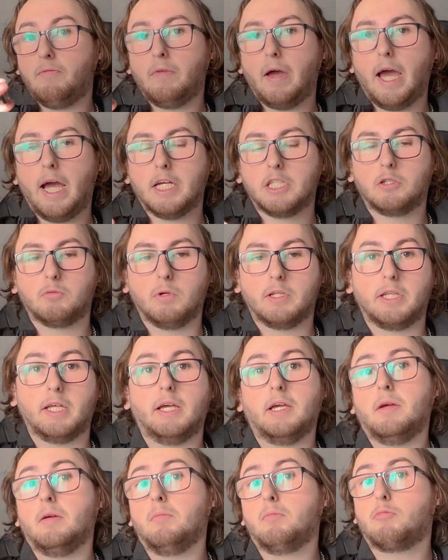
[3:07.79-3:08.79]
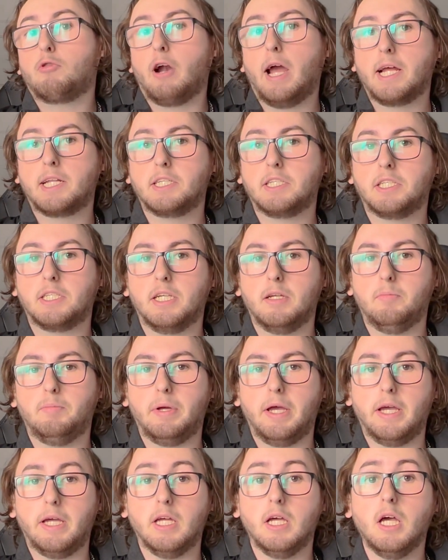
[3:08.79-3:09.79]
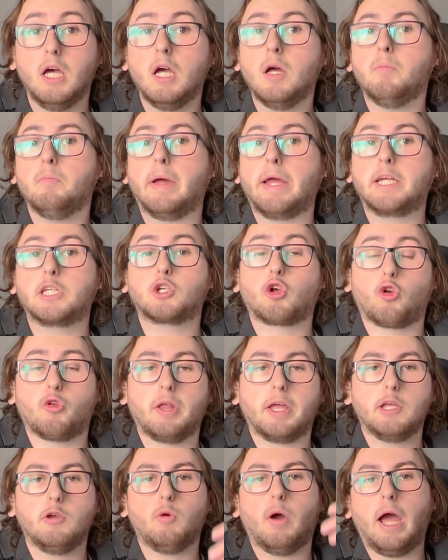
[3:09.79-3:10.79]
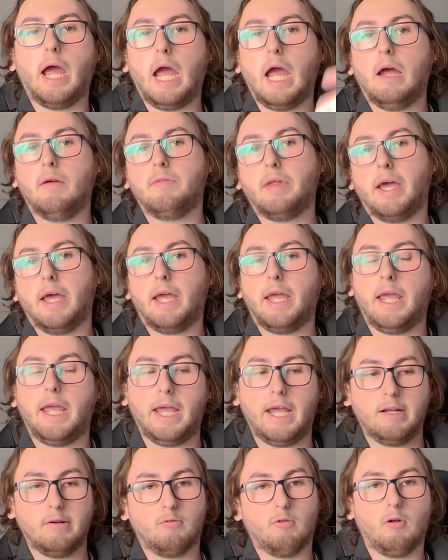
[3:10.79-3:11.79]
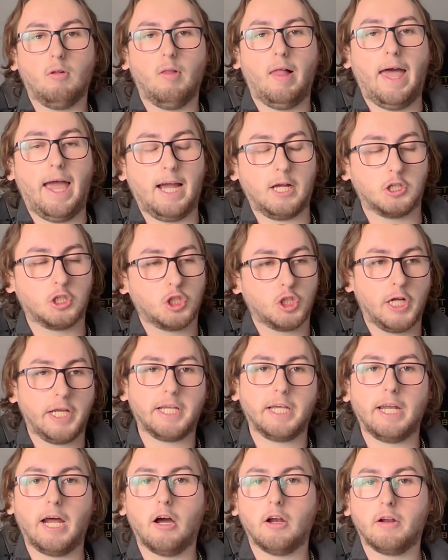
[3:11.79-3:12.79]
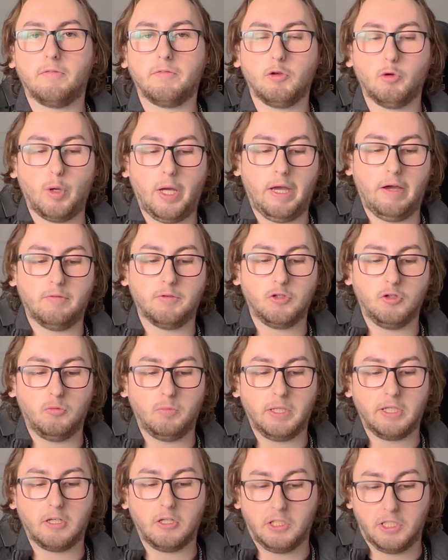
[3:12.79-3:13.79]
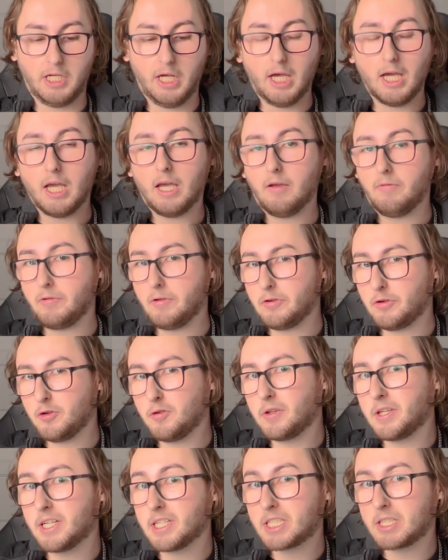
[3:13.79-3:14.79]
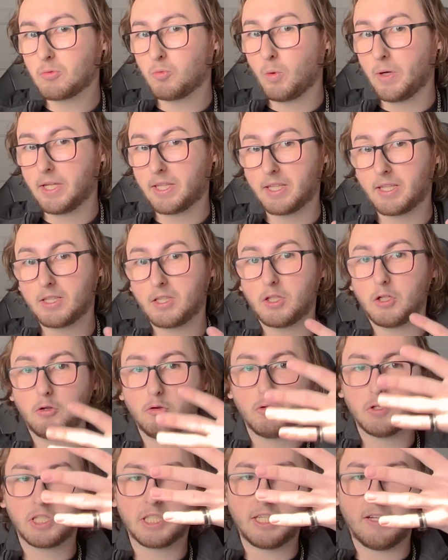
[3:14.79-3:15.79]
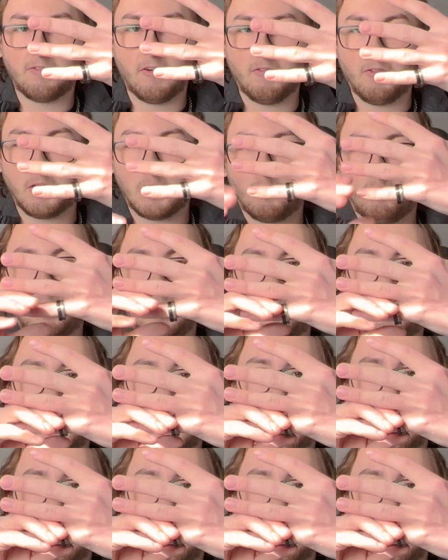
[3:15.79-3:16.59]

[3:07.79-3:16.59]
fast with it, practice it a bit, make sure that you have that hand relaxed. Shake it out if you have to, because if you do this with too stiff of a grip,